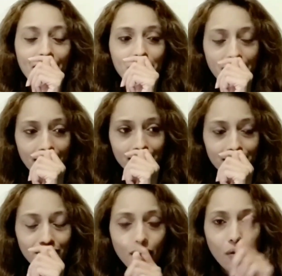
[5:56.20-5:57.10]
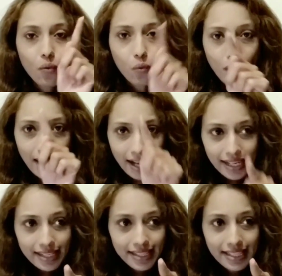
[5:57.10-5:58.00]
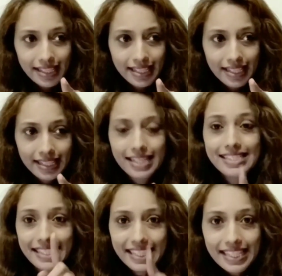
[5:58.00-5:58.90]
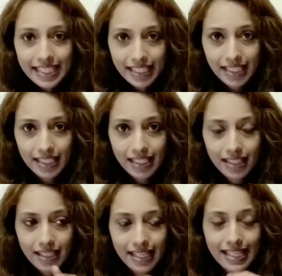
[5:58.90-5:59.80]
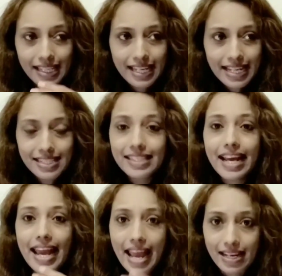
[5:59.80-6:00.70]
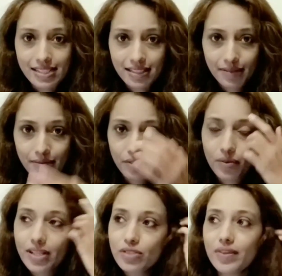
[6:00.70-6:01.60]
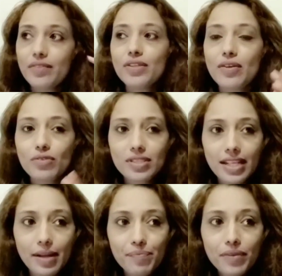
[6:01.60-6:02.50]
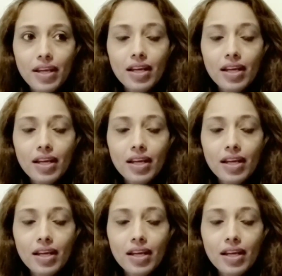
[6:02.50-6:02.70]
And then Y is E, E as in and. Okay, so whenever you have to say